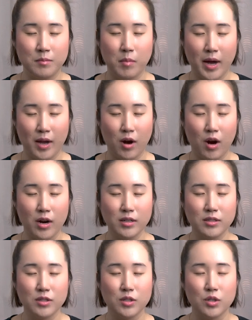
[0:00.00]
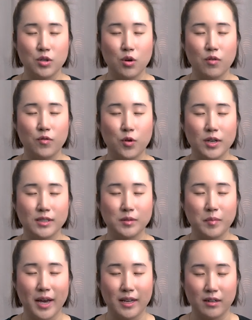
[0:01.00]
My heart, your voice
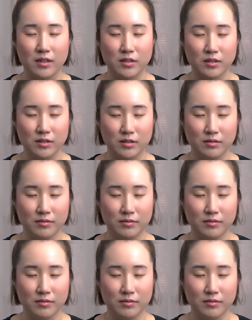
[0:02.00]
matters.